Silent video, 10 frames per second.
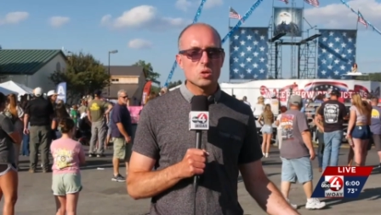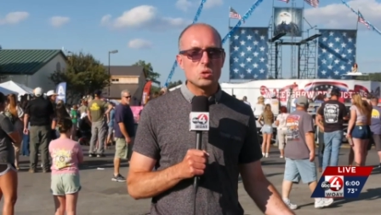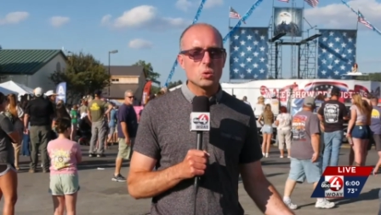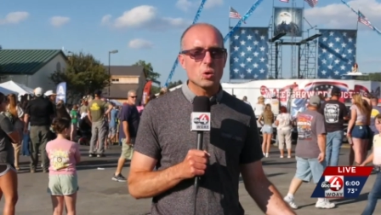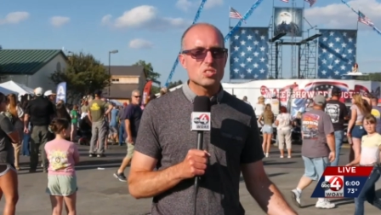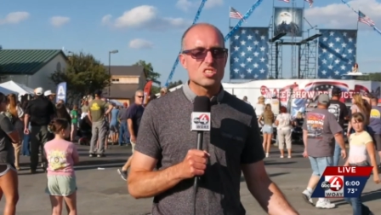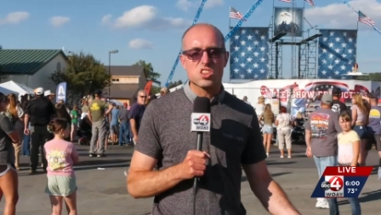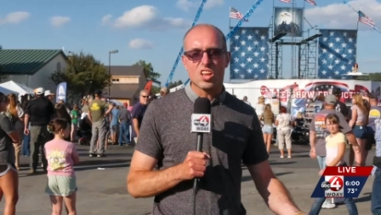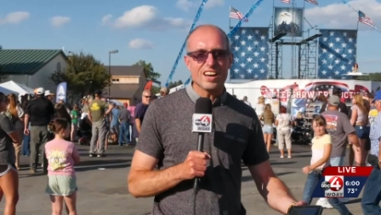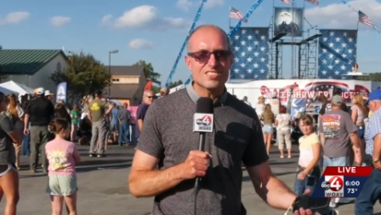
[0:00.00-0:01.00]
gorgeous.
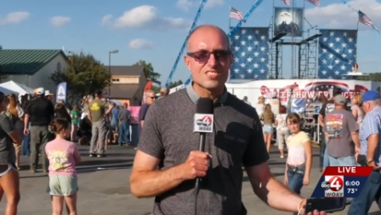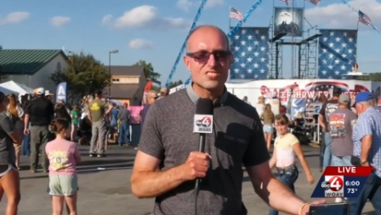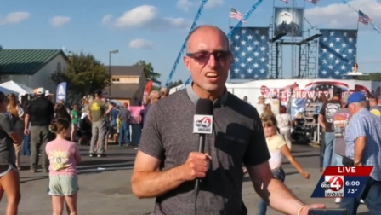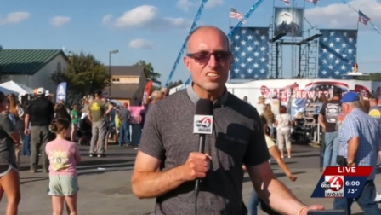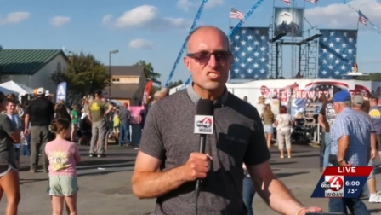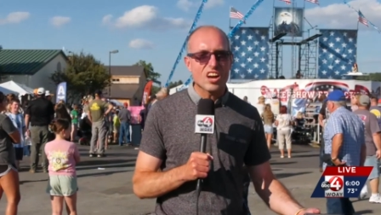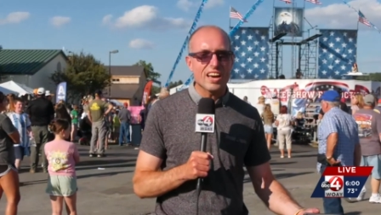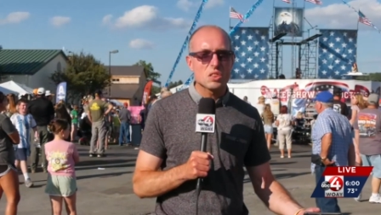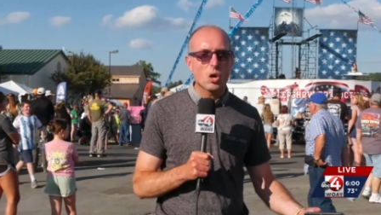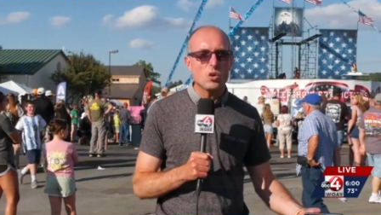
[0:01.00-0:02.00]
Lots of
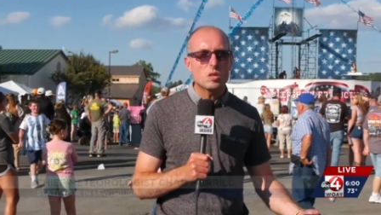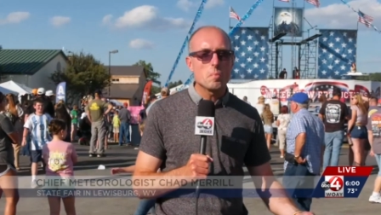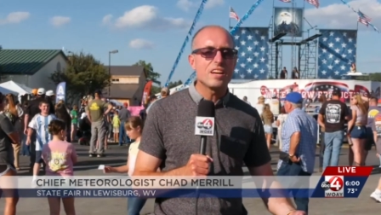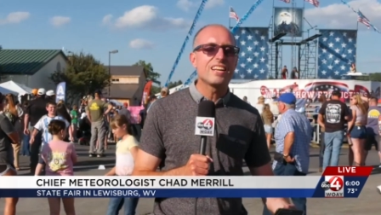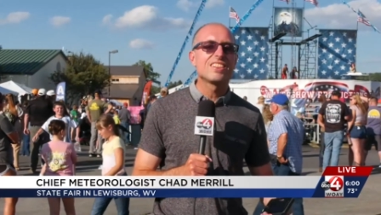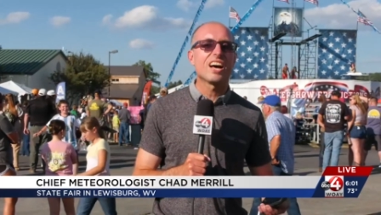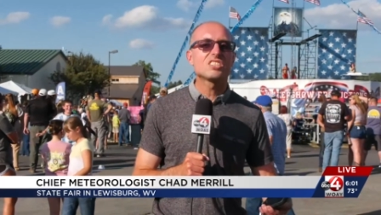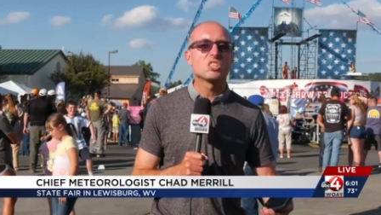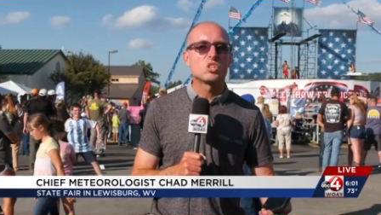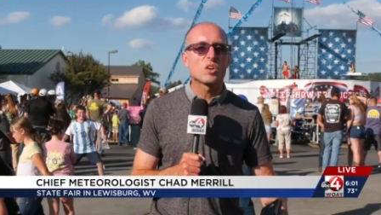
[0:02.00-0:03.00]
sunshine, low humidity,
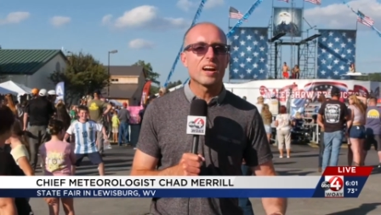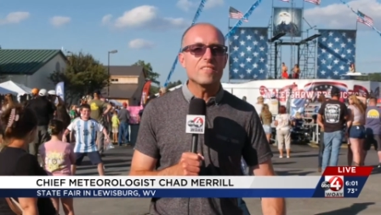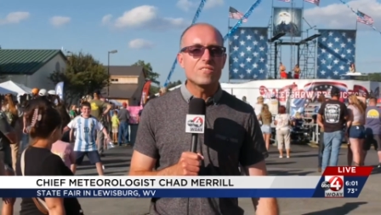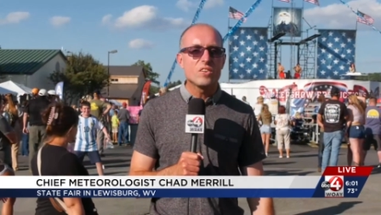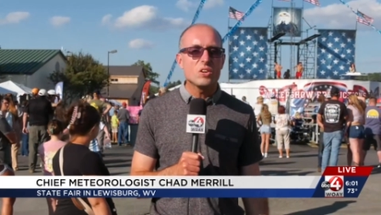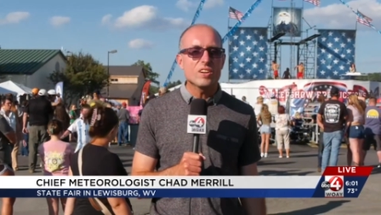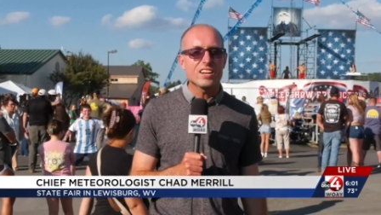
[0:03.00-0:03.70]
lots of great food.